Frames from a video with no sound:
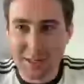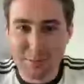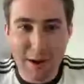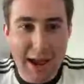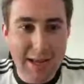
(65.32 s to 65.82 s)

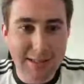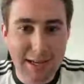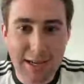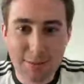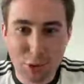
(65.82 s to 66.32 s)
like there's about
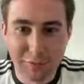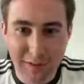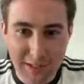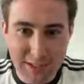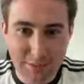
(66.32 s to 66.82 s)
eight teams who'll
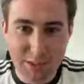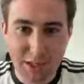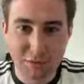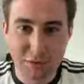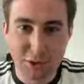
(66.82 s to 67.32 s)
fancy
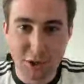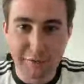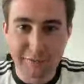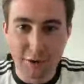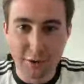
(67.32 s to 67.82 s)
themselves for the
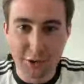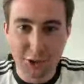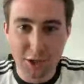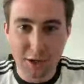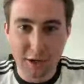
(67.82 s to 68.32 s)
top four
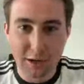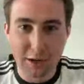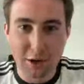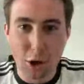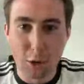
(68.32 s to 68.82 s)
this year.
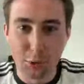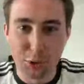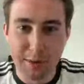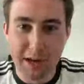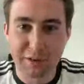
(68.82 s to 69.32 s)
And
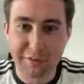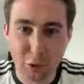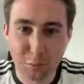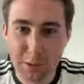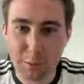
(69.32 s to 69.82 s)
almost by
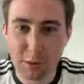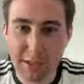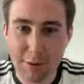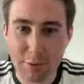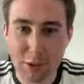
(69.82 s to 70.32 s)
default, people are
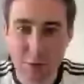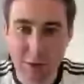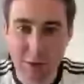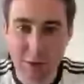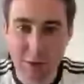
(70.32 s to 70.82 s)
counting
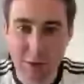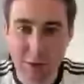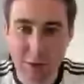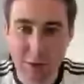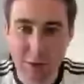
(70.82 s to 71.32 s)
Newcastle
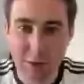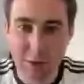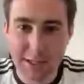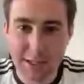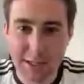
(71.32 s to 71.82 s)
up. But
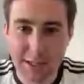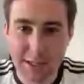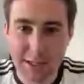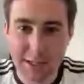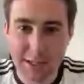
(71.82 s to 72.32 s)

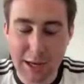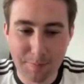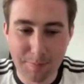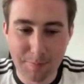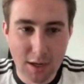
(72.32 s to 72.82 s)

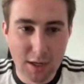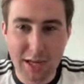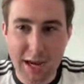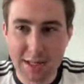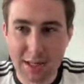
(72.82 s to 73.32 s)
yeah, right
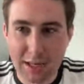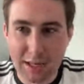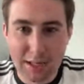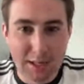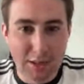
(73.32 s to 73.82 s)
now, as you
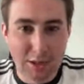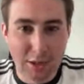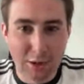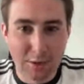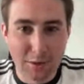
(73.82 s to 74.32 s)
said,
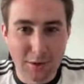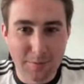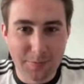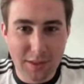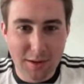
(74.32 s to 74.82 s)
you
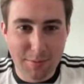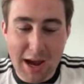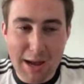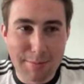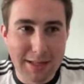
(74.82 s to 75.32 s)
know,
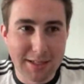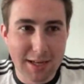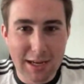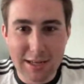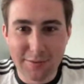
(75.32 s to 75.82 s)
behind
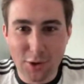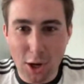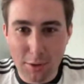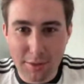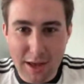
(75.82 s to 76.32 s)
Man City,
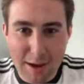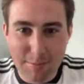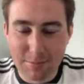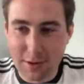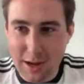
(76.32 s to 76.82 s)
you've got
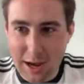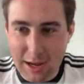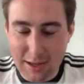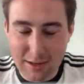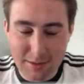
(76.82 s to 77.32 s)
them,
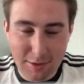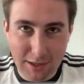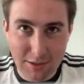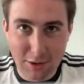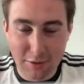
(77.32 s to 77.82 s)

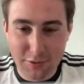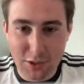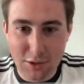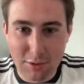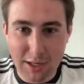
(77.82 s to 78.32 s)

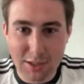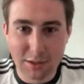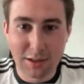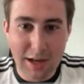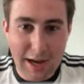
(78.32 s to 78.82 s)
obviously
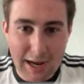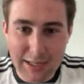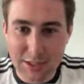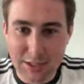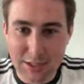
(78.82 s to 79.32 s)
Newcastle,
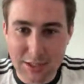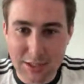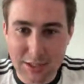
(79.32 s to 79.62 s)
Arsenal,